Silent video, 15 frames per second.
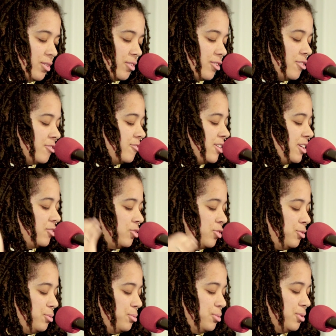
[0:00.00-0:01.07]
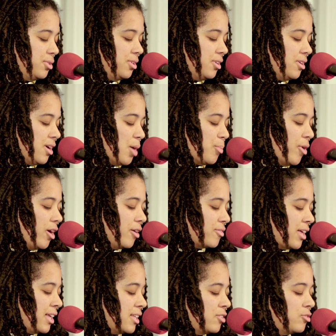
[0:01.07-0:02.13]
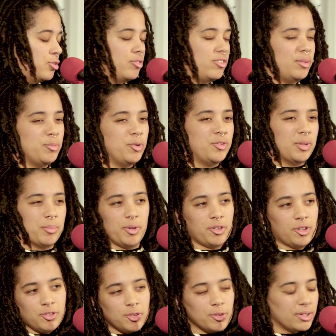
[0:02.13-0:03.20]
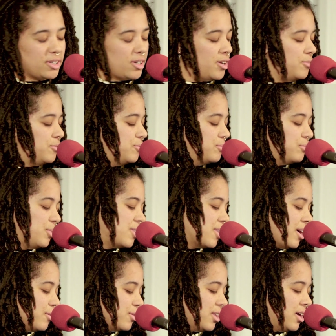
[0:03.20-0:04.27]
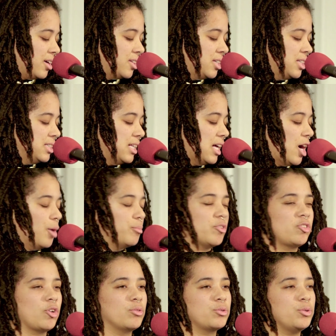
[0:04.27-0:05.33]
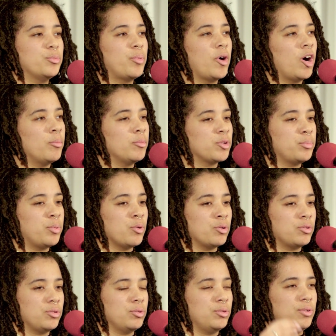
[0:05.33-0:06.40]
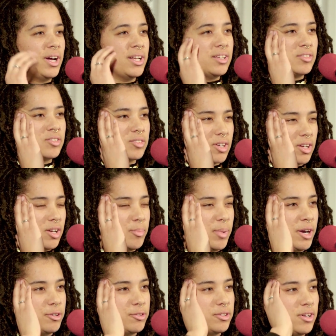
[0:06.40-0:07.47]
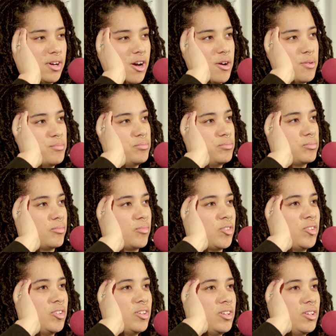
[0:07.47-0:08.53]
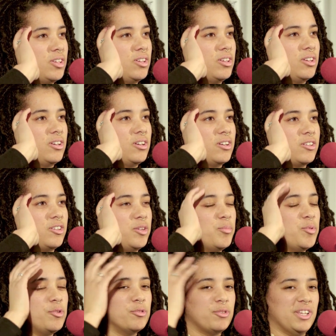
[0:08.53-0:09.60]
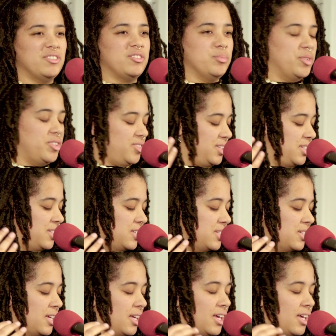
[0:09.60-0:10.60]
going to read you a part of that. There's usually music, but I'm going to do it kind of without that. The show's called Palmer's Portal, and it's about communal intimacy.